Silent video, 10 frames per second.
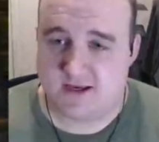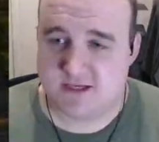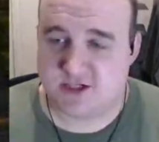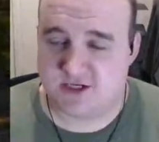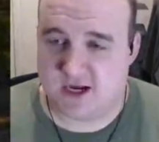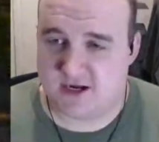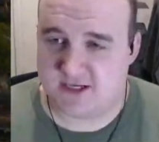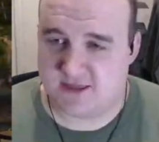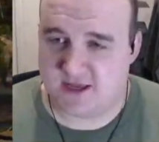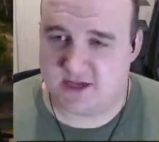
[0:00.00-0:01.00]
So I say
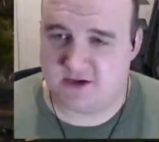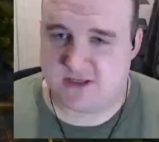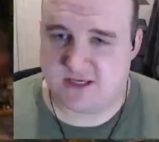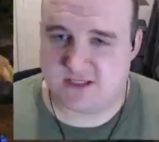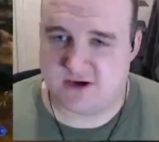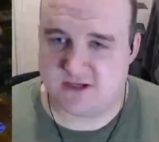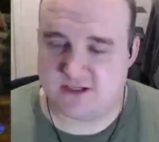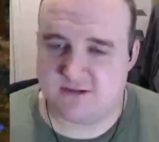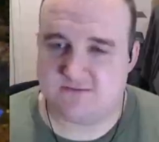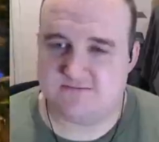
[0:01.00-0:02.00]
thank you to these
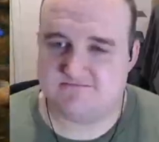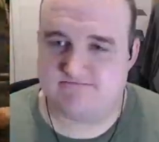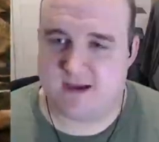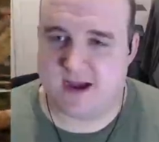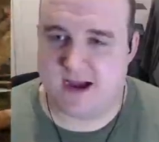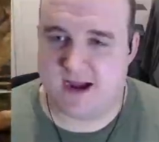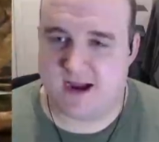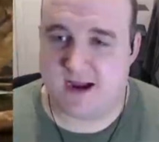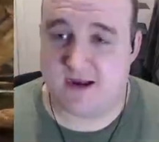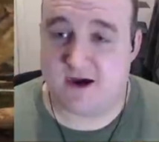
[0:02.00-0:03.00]
guys,
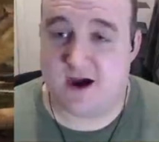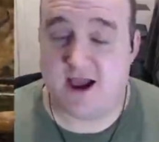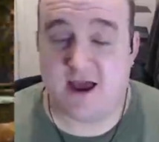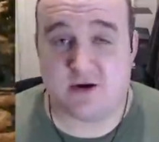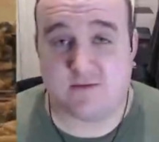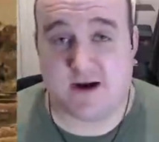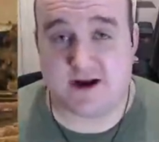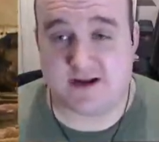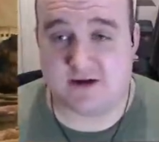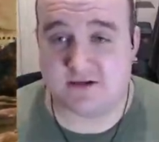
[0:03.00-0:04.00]
and I head on back
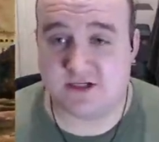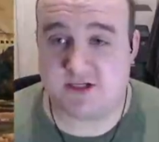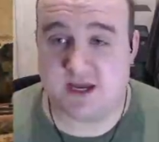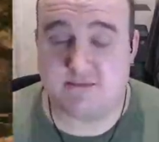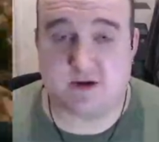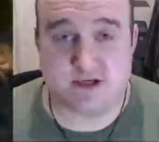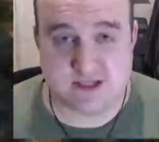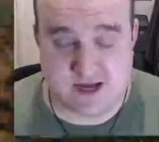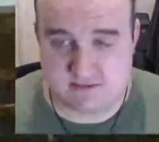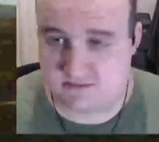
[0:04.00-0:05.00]
down to sea because
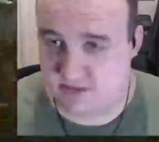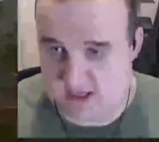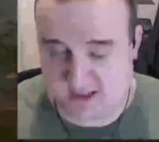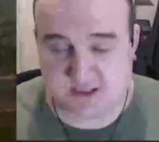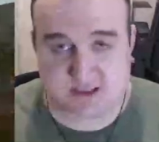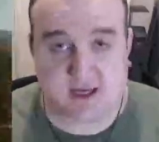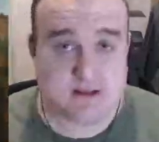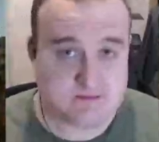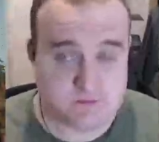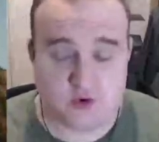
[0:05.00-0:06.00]
that is,
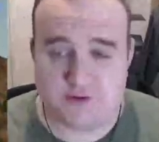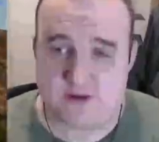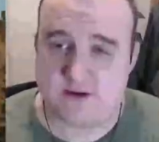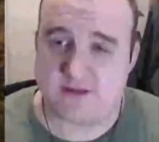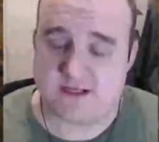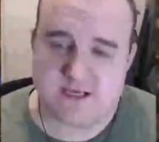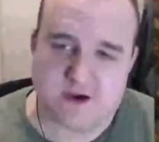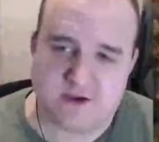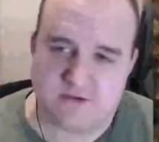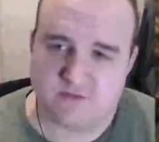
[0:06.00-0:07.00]
in War Thunder, that's how
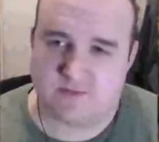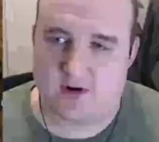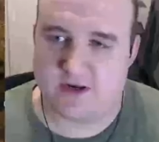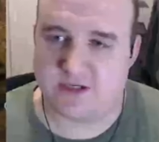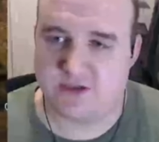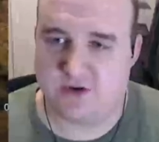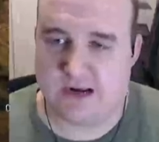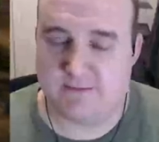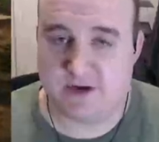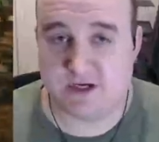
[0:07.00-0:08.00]
you replenish your
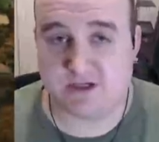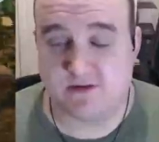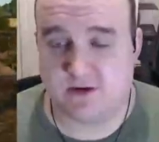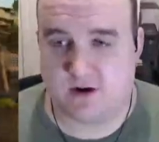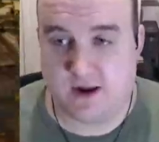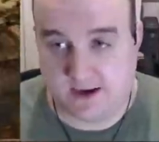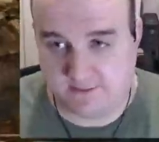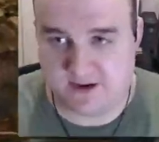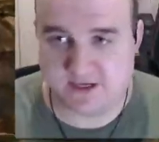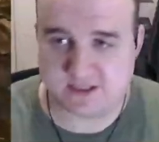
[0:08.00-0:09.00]
ammunition at a
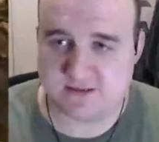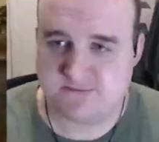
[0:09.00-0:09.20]
base.